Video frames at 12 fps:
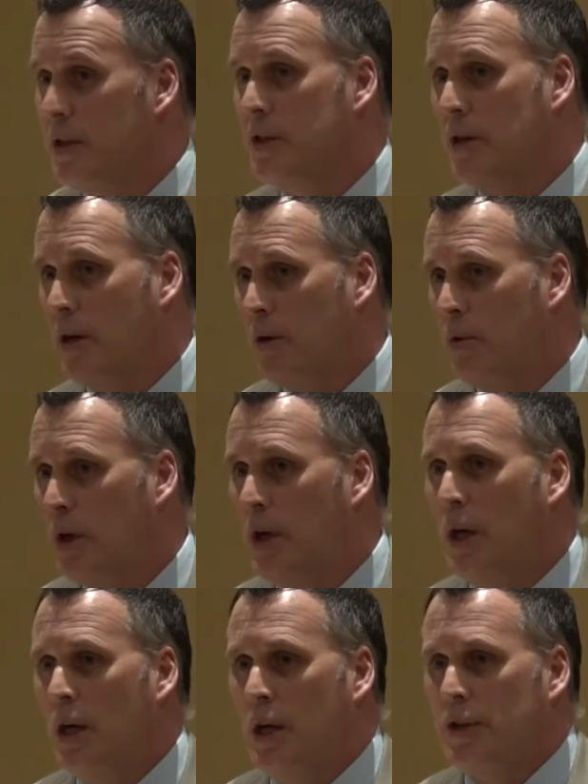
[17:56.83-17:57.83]
So
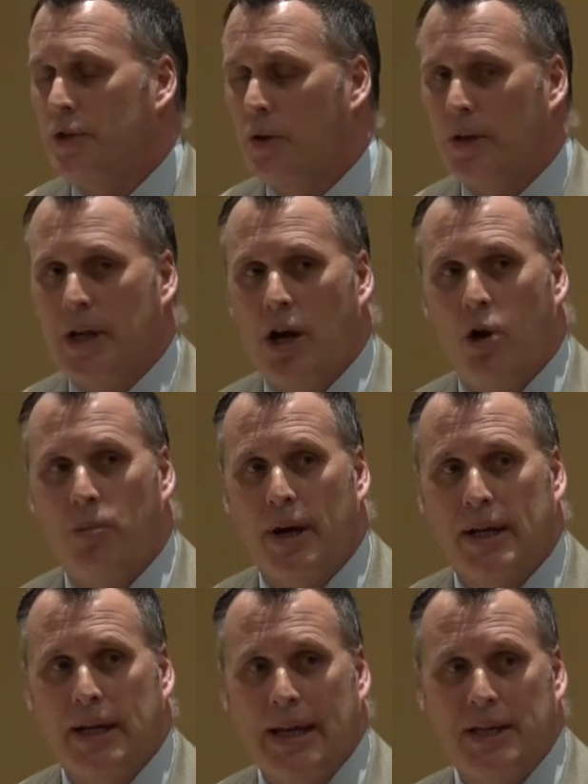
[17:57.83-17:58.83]
certainly I hope I
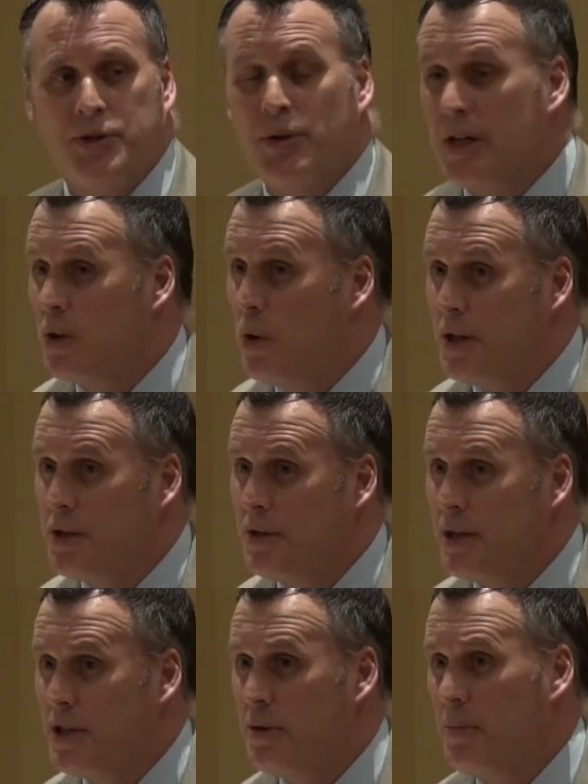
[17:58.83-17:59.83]
can answer any
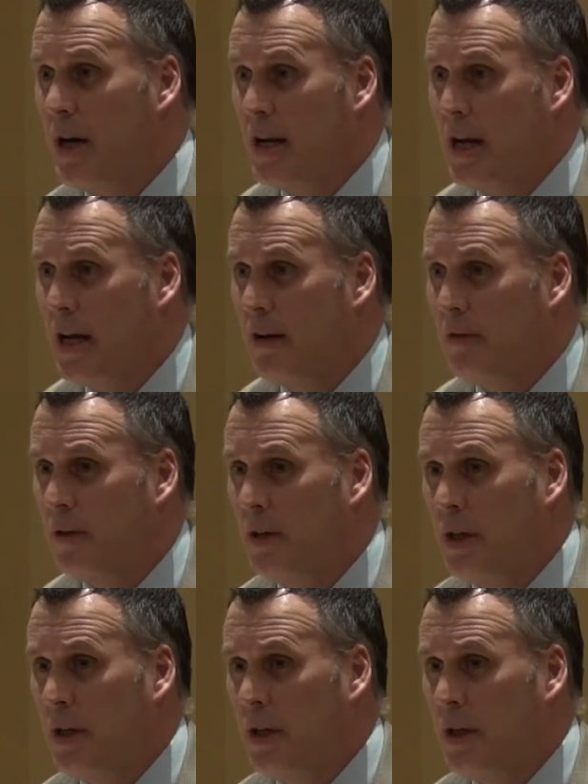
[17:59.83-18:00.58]
questions that you might have.